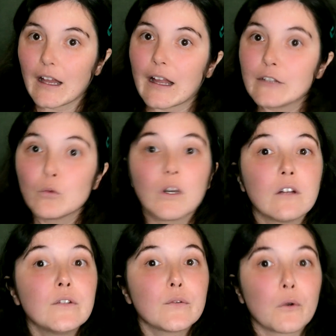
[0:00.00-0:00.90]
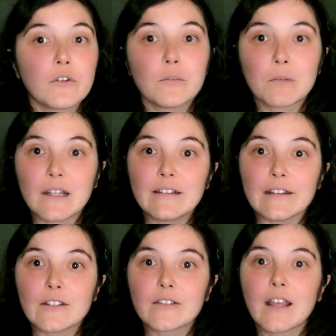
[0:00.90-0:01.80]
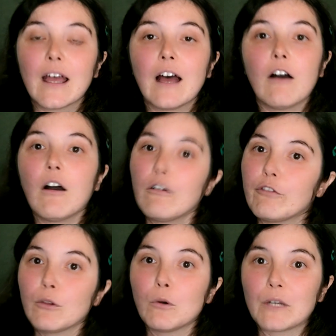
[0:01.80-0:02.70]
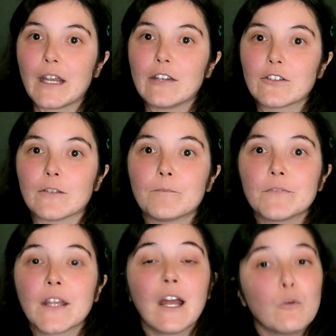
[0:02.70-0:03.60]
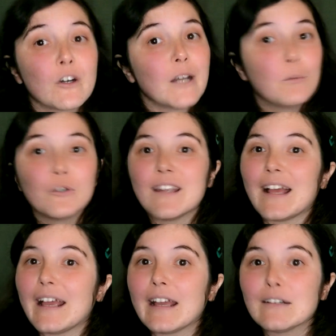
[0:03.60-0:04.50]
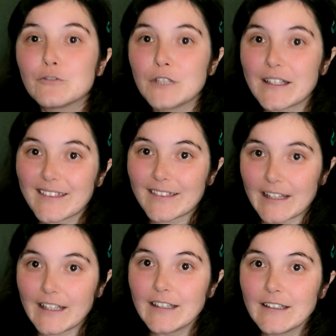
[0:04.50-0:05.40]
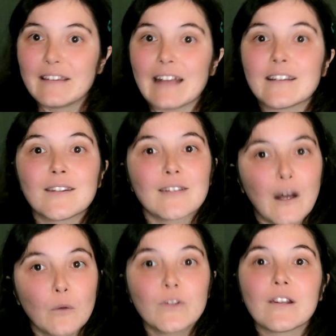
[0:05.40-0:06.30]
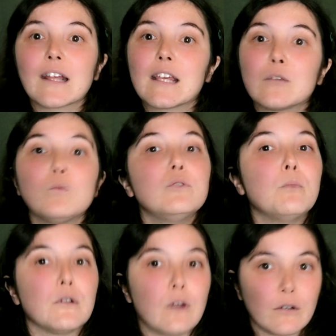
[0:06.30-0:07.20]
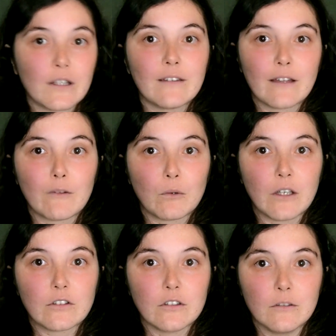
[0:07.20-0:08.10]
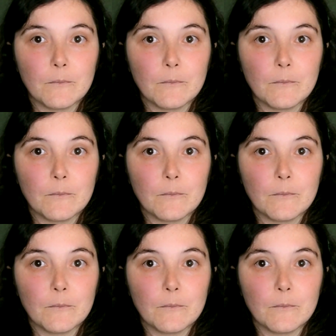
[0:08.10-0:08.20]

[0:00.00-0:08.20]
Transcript: I do an unsorted playlist of the location where I put everything that sounds like it would belong in that location.